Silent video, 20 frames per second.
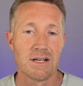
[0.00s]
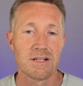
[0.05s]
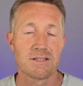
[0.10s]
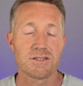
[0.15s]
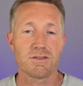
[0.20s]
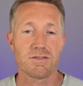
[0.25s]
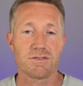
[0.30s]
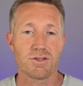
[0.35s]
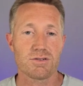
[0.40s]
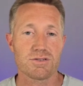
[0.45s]

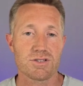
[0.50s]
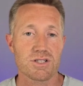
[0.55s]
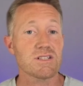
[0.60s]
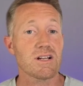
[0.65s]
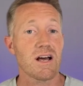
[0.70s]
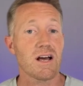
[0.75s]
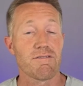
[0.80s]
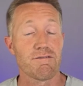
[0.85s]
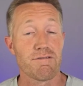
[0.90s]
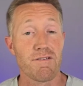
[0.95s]
They're, they're
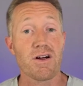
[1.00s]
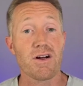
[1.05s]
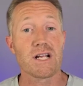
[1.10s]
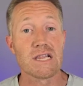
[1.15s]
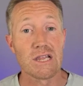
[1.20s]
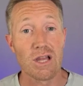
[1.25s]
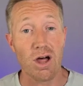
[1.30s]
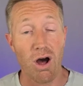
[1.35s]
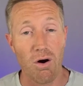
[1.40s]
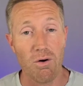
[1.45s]
just very
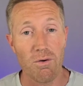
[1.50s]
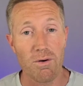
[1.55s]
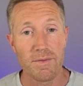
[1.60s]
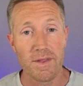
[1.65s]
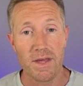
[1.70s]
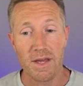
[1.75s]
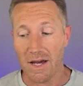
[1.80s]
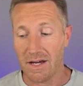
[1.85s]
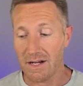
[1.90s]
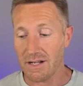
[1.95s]
low.
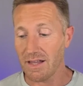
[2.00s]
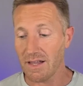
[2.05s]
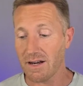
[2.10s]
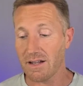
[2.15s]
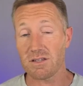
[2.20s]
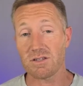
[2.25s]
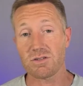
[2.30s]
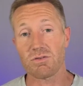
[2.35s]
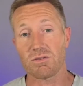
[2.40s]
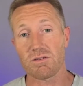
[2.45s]
And a lot of
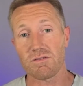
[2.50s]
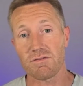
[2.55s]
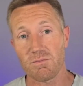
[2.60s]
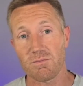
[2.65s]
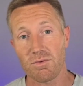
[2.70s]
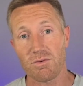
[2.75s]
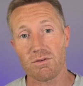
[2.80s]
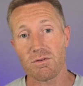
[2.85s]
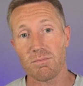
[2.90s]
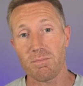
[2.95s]
the sort of
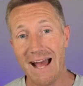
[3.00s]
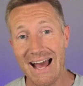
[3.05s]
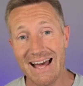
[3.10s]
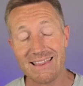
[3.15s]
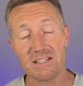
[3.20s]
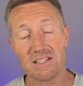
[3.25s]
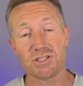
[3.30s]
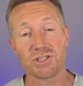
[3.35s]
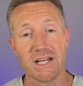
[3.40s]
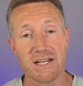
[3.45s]
more
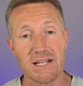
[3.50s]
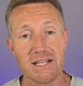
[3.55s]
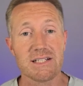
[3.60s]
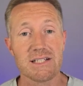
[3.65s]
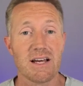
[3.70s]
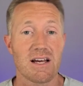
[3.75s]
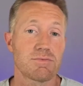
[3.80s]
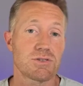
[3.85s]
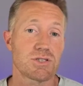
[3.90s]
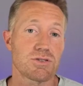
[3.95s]
pathogenic
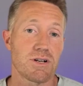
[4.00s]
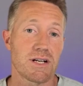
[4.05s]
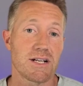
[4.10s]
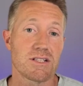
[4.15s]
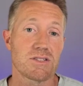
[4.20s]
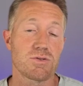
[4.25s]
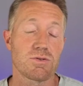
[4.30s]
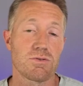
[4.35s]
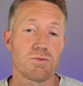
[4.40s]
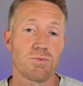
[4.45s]
type
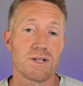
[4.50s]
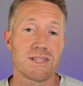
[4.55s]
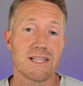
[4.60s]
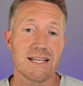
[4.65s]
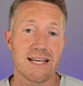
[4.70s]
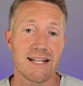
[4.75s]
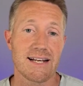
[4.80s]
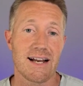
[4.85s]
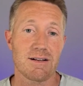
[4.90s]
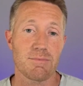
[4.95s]
strains, when they
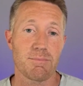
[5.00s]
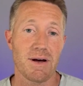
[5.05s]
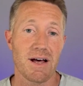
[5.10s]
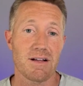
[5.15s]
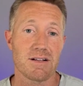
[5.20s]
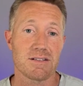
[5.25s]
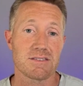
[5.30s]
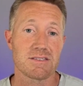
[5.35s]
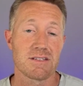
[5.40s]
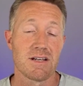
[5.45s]
get out of
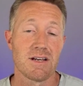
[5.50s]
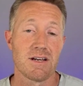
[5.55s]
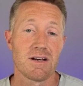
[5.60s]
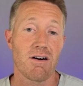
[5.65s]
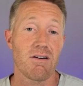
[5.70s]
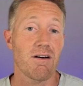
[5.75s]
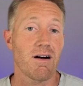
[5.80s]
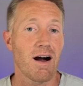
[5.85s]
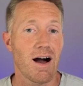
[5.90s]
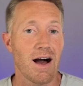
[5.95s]
balance,
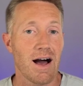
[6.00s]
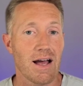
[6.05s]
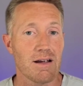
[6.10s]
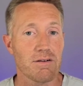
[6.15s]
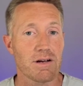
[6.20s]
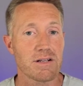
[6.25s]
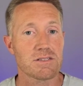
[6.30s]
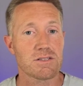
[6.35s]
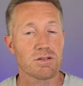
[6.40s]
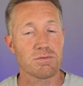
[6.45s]
are high,
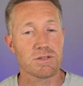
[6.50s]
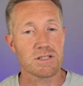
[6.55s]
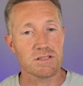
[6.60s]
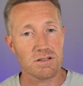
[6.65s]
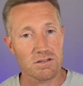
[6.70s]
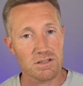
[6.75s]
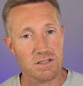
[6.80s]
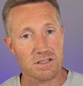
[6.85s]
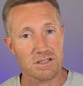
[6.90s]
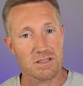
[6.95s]
right? So we
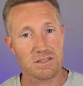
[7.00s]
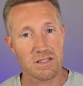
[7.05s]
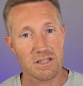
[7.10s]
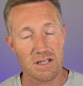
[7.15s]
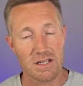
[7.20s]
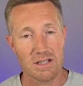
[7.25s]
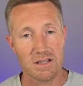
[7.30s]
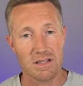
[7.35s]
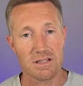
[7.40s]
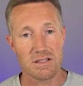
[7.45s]
start to
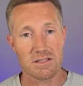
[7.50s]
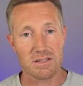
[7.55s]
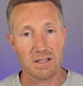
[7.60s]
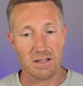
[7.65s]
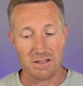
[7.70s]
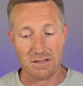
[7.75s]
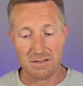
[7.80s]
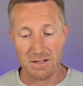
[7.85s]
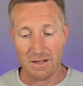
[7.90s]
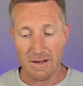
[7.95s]
see these
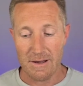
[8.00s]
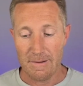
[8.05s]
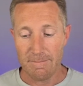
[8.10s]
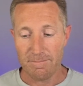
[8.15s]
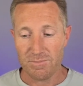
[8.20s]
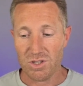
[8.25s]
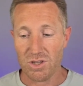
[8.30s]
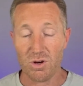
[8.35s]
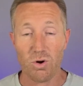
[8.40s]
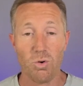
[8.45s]
things.
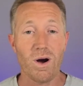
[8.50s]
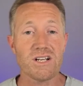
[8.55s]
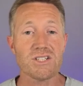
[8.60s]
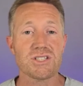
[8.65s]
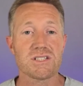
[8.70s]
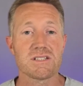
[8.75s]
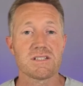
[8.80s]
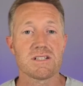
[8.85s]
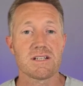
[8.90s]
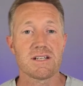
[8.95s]
So the
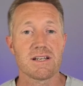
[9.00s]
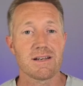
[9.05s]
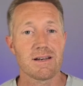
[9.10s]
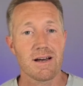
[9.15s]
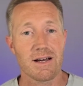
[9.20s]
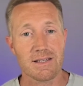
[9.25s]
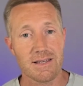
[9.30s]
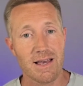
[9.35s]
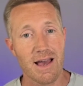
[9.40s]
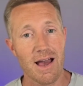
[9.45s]
question
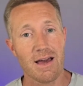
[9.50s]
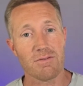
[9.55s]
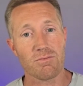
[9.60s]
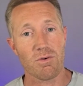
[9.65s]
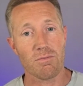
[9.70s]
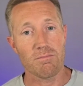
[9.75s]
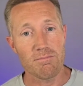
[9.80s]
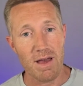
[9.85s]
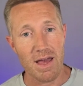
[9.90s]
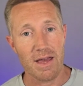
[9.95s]
again
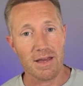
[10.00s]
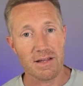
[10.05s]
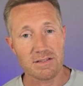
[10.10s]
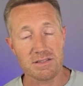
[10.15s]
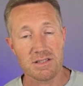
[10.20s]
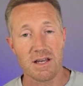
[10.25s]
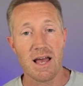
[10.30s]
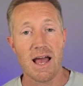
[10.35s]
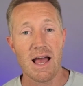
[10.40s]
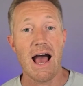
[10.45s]

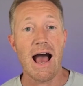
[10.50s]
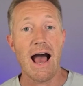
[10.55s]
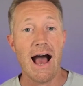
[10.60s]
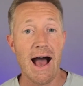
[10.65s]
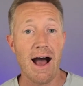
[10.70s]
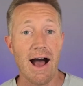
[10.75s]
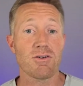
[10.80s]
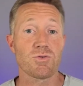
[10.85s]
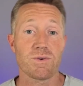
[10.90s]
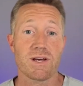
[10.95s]
remains,
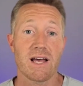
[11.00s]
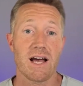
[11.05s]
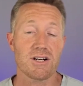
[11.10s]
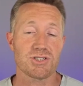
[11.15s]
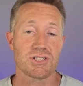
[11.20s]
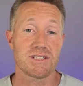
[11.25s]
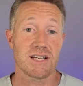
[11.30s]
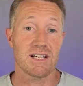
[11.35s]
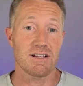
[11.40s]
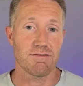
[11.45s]
how do we
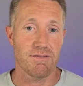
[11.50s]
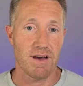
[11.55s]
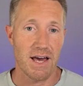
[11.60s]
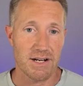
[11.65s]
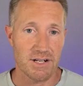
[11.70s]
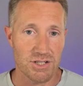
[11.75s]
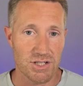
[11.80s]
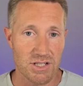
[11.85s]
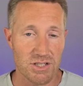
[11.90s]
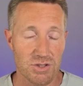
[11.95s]
actually take
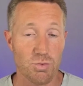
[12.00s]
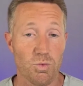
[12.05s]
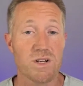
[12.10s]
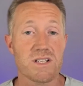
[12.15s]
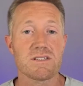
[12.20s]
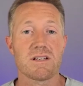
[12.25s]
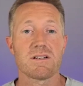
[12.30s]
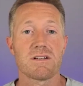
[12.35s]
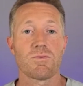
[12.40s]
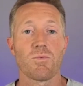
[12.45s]
advantage of this? What is
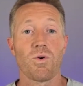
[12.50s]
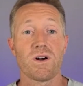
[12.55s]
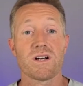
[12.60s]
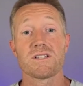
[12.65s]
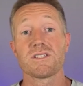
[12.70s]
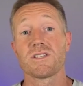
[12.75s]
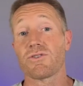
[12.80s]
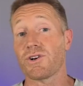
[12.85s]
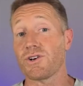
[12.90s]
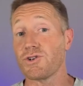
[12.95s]
it? What is
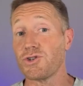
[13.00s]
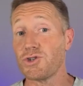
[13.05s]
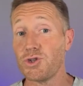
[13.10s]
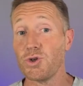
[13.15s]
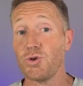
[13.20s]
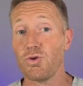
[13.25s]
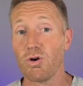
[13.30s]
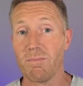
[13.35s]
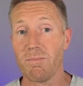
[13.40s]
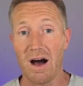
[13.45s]
there to
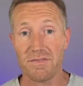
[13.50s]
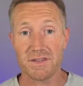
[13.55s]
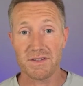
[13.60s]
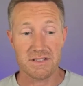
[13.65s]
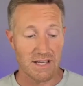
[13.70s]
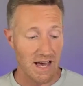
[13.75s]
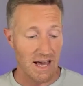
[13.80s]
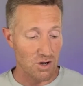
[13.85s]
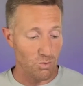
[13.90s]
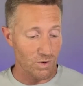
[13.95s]
do about this?
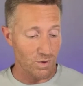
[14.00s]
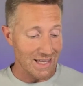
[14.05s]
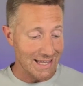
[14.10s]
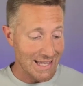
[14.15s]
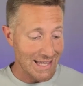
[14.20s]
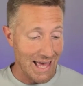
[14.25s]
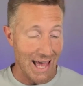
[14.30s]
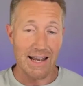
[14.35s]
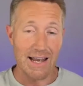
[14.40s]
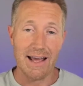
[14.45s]
How do we
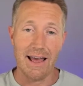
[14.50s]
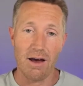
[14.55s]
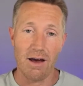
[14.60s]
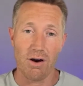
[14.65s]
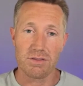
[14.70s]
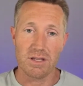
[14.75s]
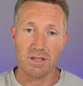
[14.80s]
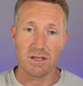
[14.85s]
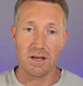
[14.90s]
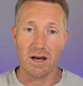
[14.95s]
get a
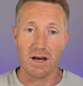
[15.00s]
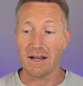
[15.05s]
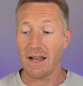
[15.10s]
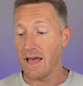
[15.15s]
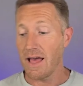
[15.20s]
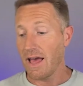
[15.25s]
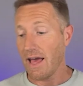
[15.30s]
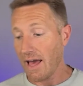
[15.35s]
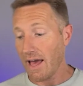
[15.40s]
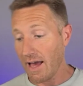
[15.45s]
healthy gut,
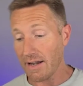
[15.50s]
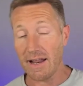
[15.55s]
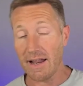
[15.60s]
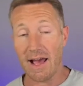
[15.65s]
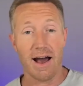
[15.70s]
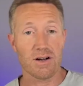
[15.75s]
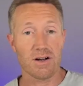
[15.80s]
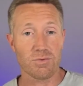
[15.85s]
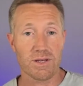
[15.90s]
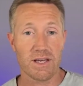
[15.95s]
and
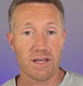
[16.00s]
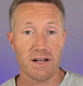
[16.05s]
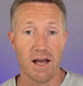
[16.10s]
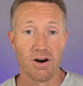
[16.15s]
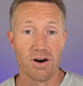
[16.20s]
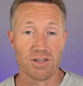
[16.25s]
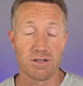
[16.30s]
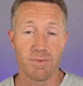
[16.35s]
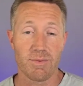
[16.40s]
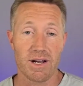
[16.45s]
how do we get
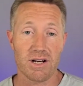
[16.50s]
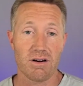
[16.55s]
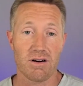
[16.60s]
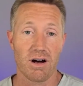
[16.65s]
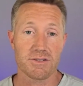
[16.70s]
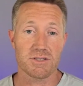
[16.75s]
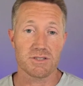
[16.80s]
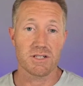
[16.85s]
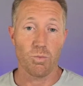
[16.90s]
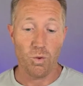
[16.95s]
healthy
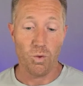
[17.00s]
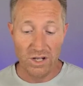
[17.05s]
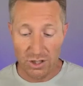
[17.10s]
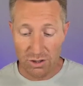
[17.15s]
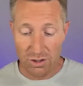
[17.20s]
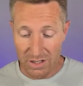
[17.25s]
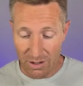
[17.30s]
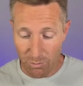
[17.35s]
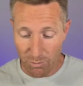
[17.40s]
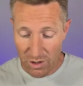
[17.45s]
mitochondria? When
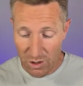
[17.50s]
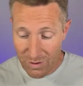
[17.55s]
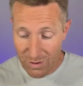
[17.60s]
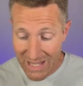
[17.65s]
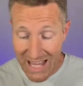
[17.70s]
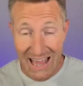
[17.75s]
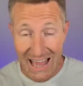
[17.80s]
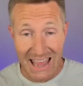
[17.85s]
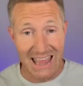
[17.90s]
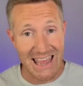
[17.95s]
you when you
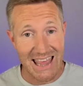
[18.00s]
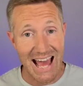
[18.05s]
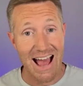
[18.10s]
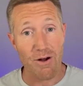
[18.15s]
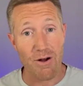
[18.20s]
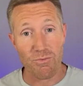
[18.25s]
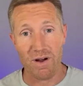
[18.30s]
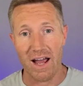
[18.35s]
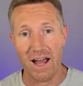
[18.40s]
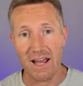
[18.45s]
get
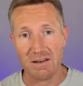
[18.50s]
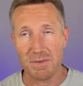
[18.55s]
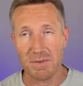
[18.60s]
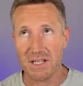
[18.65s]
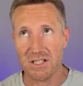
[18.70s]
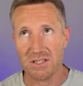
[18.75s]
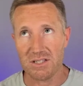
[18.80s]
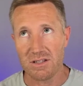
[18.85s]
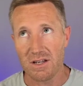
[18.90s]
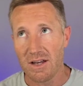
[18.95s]
that right,
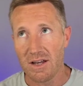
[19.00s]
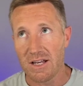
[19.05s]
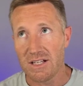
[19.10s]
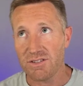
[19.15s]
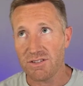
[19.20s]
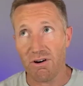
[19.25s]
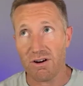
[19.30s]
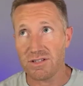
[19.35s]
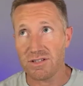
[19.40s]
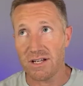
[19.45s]
because as
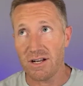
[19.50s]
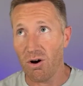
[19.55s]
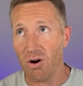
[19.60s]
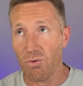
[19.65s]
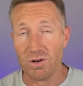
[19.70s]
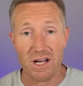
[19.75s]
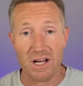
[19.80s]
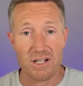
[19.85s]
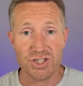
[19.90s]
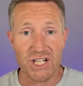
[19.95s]
far as I know, we're
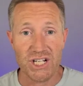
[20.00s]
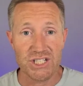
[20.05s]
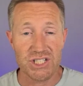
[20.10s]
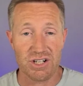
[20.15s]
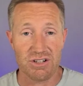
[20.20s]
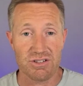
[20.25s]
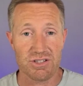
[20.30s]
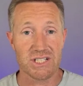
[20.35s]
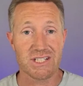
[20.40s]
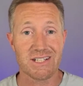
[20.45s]
not changing
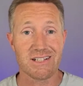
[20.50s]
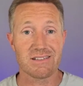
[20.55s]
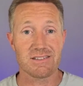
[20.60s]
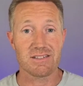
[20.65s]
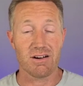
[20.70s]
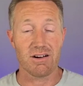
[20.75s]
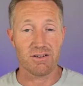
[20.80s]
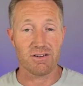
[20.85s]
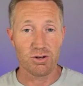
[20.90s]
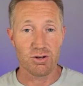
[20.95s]
our genes,
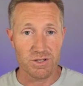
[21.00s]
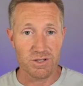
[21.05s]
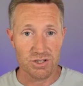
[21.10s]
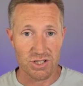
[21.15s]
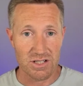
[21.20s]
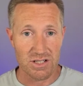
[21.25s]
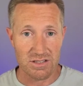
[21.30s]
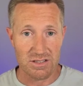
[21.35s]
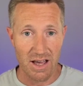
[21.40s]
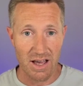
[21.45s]
our human
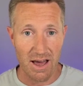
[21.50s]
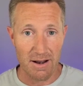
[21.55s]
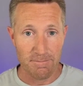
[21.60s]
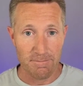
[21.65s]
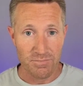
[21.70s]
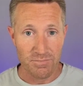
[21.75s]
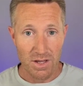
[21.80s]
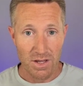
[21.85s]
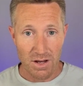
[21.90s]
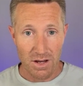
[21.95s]
genes yet,
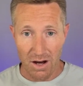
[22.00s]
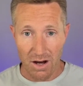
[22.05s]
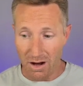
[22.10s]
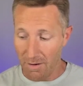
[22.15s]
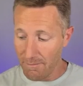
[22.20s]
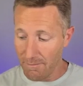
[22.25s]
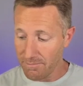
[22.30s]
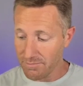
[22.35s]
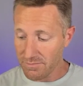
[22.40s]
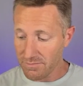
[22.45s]

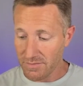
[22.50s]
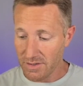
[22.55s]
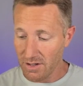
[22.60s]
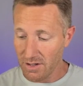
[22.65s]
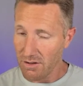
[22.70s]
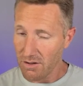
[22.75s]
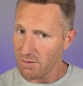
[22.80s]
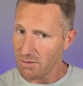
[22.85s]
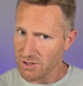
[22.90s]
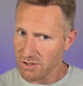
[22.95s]
um,
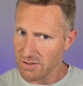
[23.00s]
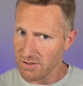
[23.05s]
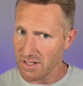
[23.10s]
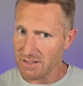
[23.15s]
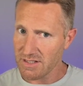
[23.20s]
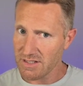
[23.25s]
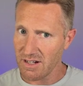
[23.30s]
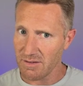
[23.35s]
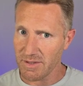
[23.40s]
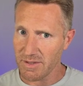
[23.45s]
although I'm sure that's
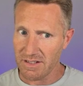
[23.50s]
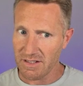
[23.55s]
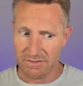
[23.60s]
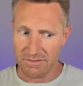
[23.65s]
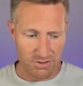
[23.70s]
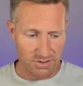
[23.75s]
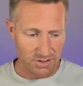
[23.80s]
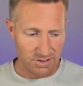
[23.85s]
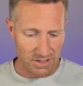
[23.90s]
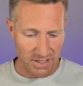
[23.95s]
coming,
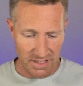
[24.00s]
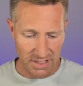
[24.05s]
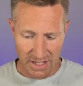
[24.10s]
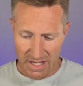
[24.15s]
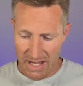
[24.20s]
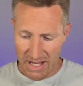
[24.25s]
unfortunately.